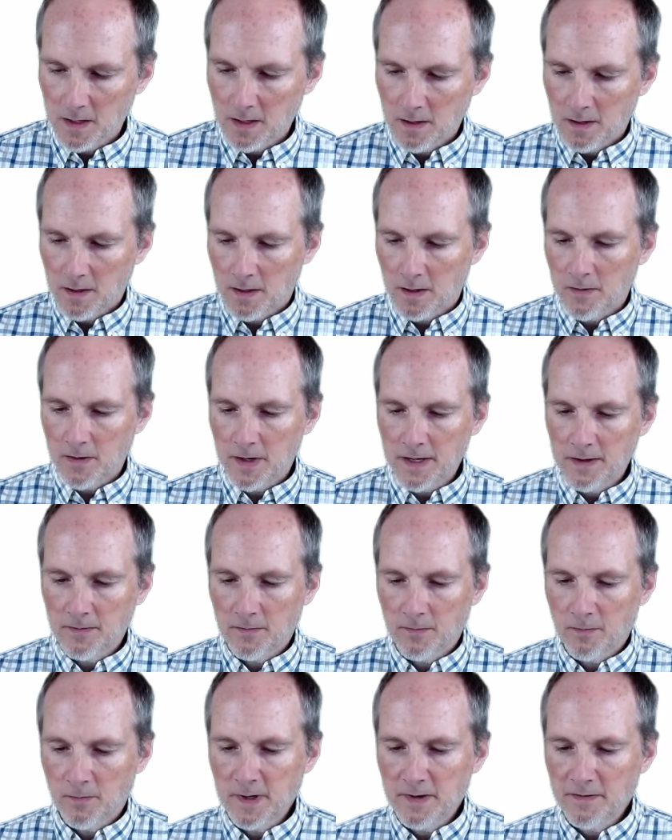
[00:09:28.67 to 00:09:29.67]
All right,
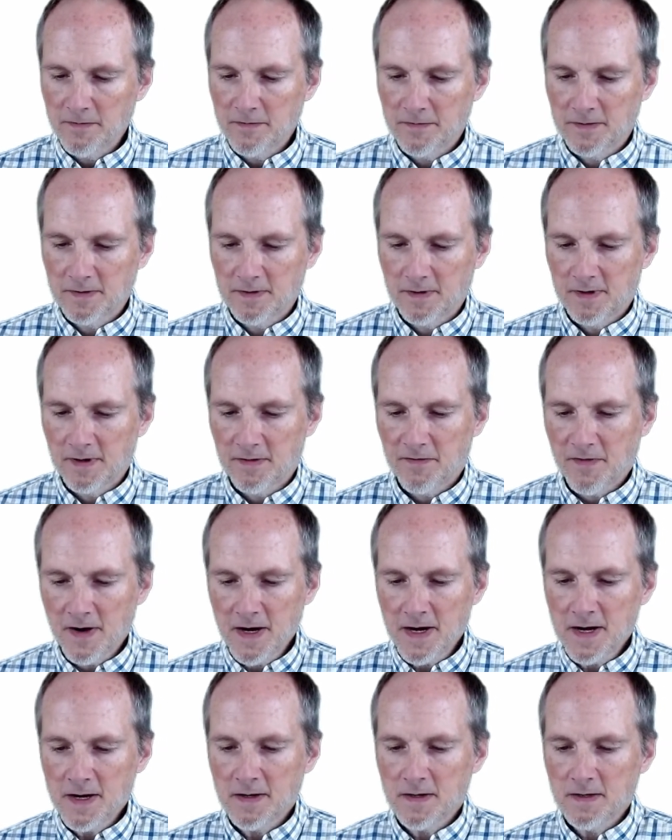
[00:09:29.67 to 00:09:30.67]
we've
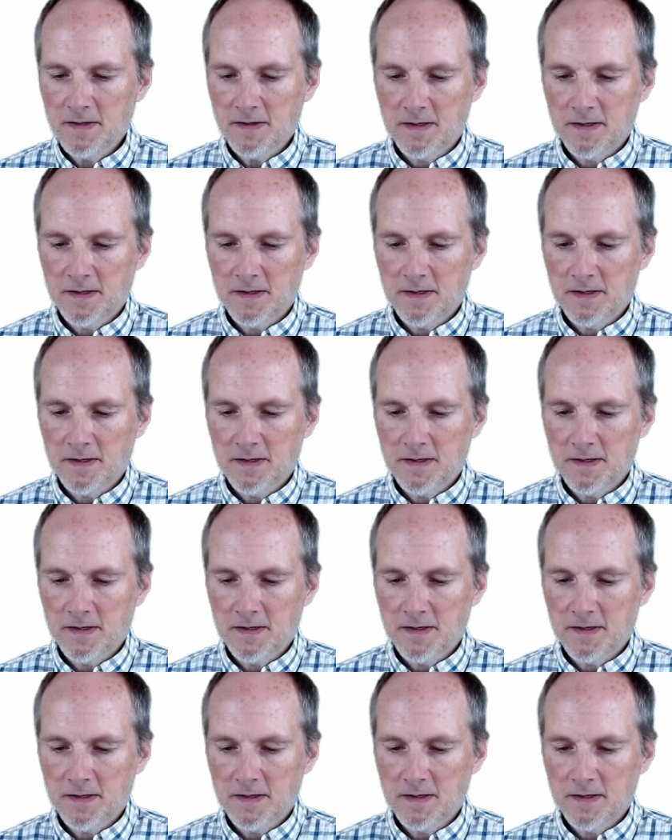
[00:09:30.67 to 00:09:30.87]
defined